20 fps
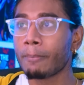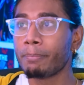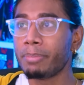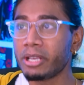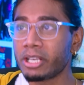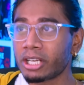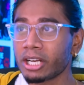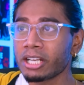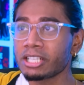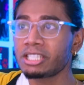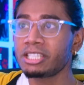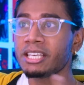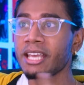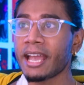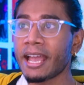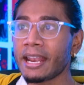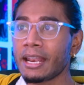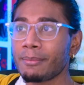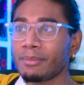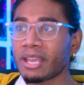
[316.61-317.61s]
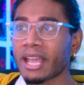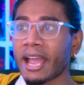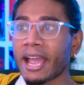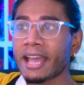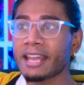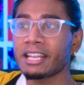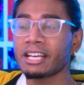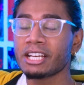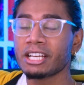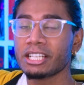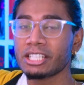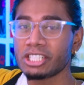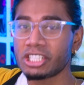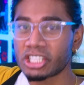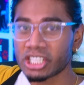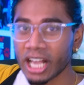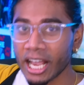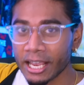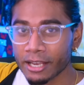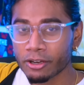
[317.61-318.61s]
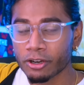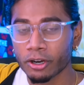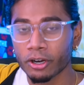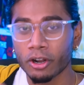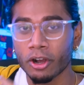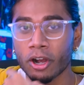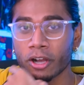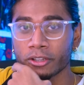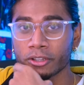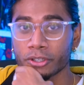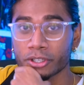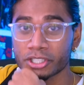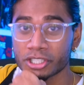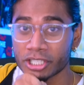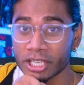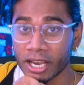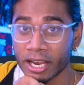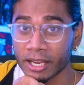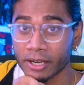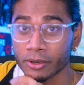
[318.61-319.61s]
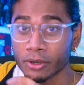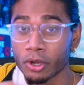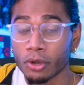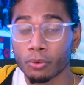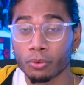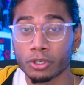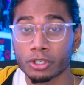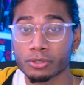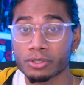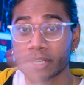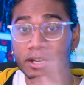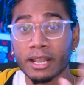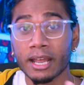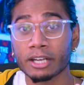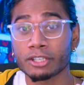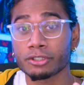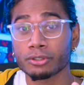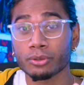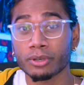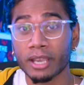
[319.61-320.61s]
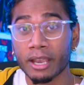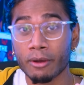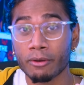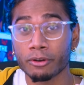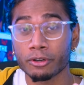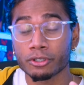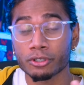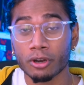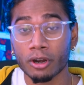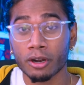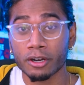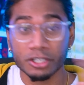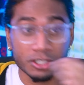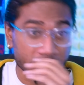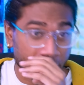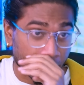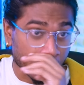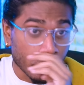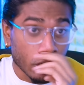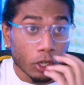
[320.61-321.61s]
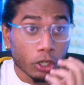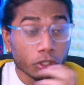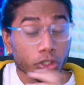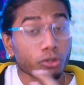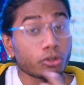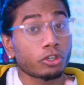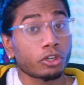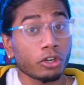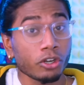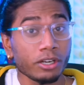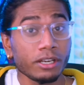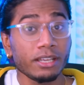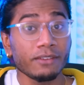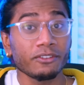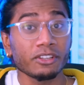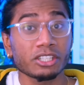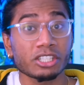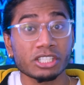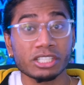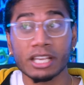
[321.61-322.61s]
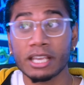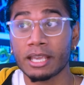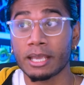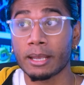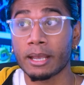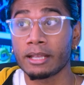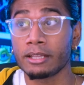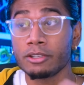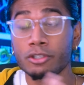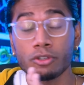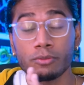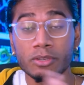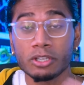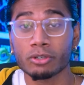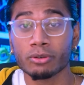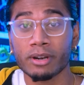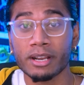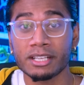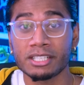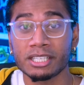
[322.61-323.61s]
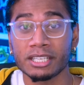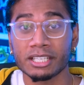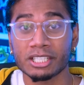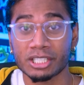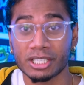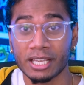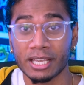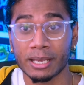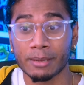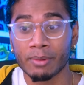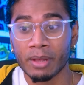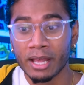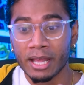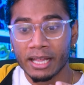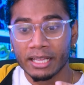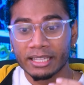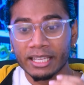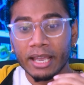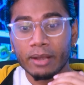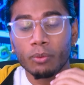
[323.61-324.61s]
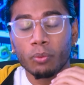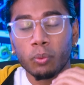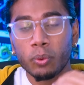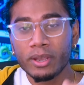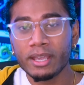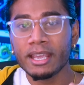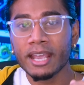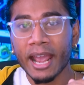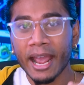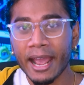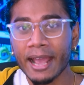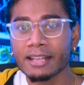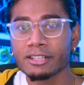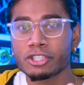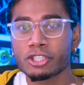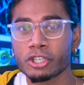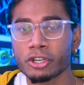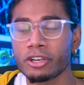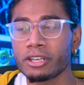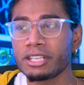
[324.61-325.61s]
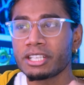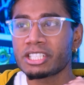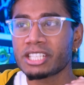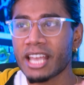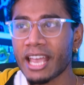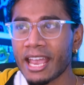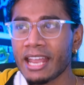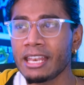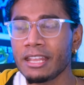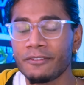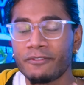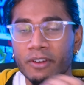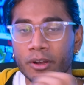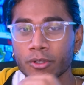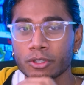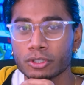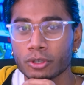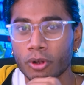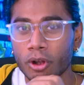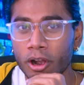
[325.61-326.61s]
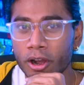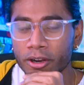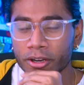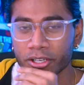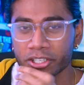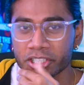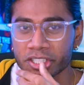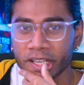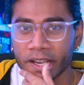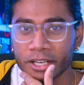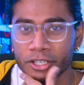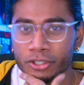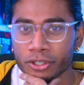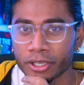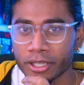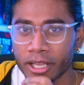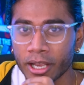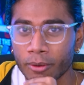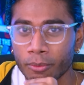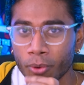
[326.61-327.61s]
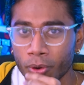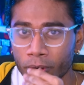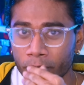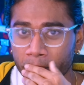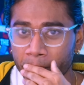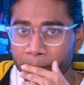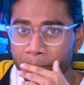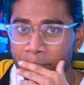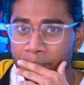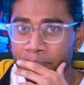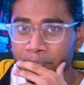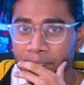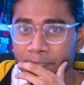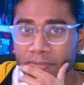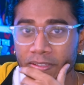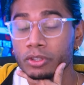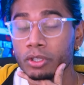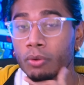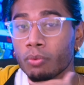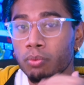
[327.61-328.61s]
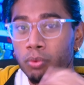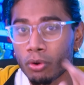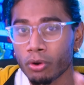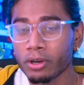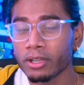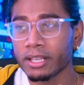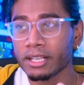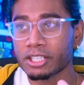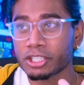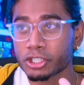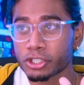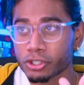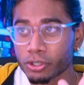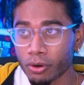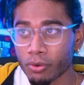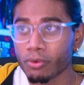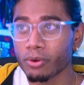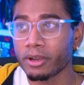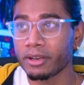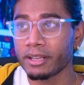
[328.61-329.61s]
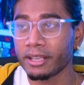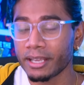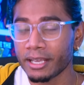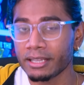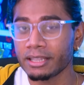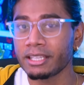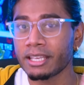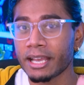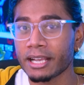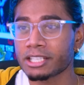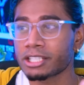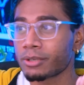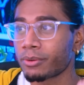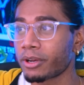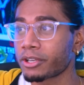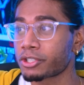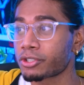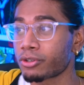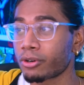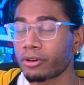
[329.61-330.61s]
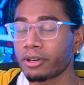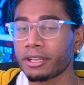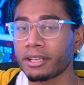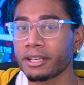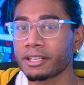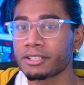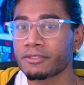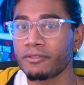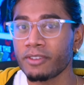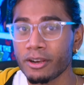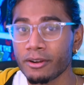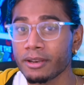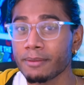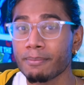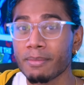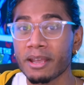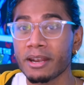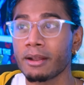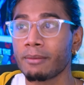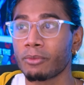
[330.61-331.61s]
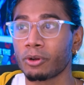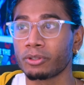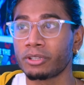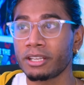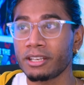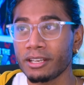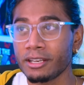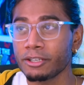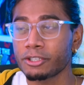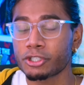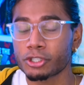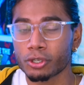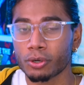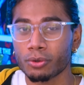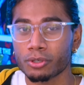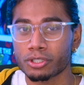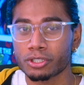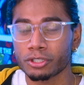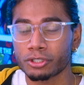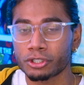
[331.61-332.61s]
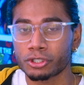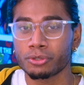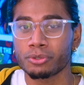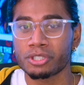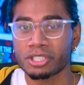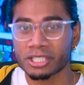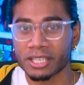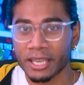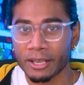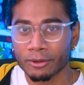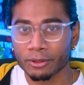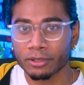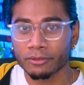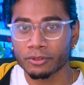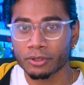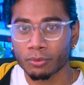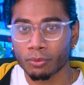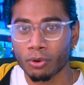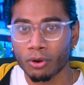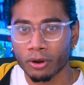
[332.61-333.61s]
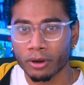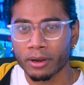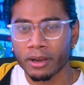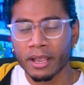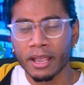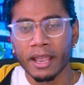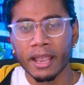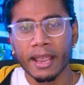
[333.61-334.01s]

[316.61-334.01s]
Because the enemy had Zygarde on their side, which was a natural counter to our side. You could even say, and this would be crazy to say, that we had Xerneas and Yveltal on our side during that war the war that's shown in the X and Y story is very minimal. They didn't show us the true scale of the war.